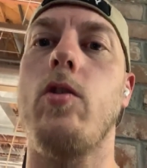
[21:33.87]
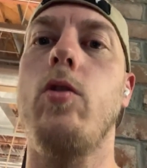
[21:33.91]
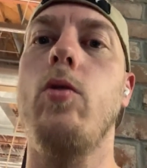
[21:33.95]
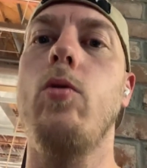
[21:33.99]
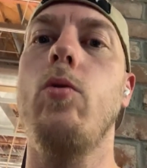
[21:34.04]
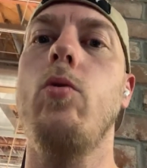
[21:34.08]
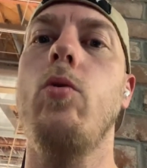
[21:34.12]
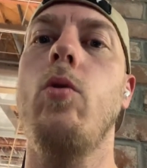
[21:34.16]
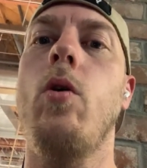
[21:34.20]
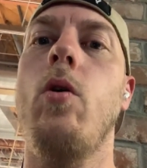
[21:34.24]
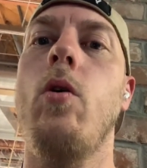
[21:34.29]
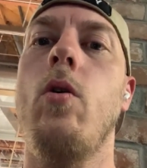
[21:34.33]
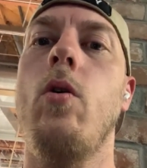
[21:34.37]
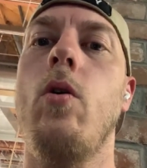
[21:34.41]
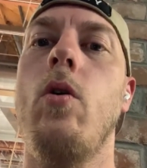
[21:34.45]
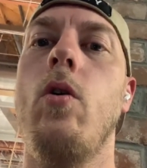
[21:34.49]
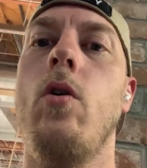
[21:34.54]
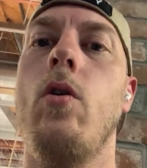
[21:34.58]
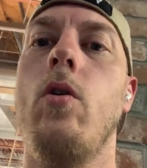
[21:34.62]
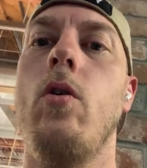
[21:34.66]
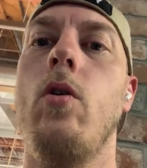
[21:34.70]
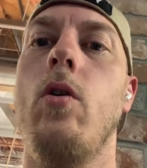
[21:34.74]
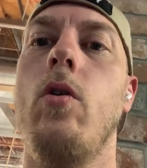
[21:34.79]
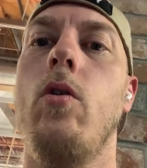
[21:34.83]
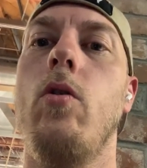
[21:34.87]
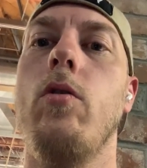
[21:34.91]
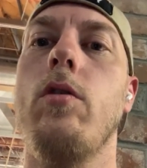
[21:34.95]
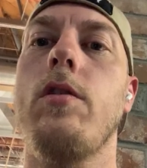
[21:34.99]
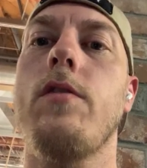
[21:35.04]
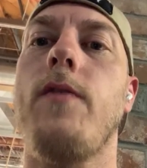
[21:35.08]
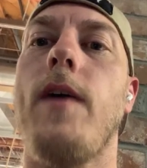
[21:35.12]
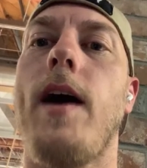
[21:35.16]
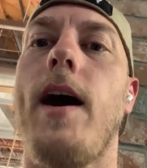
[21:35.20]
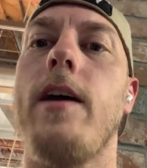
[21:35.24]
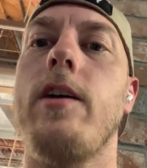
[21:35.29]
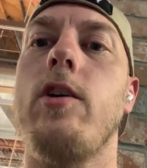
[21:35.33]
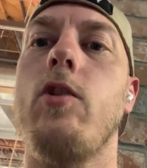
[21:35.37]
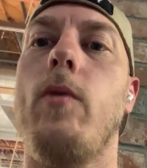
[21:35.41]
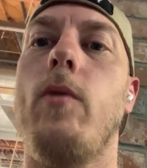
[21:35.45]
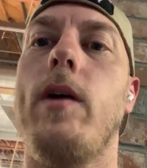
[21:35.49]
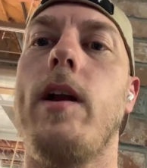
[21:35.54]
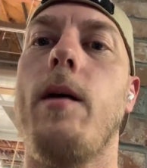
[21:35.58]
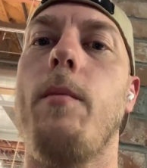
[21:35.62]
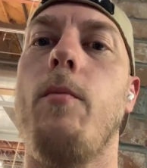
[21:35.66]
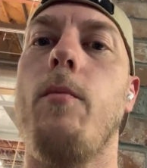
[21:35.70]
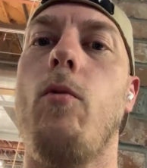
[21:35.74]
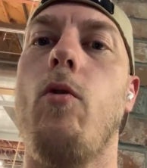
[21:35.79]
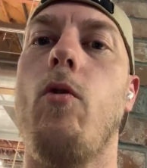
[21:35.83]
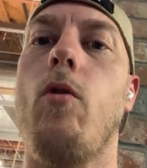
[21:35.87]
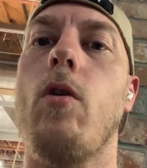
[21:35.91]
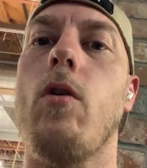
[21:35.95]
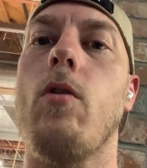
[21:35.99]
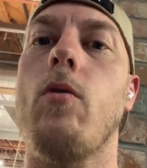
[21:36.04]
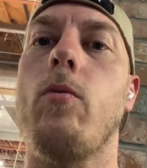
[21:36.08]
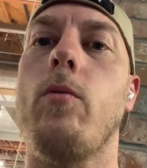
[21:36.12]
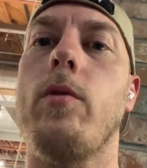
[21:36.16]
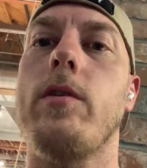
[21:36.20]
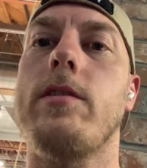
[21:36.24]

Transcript: Whose value went up more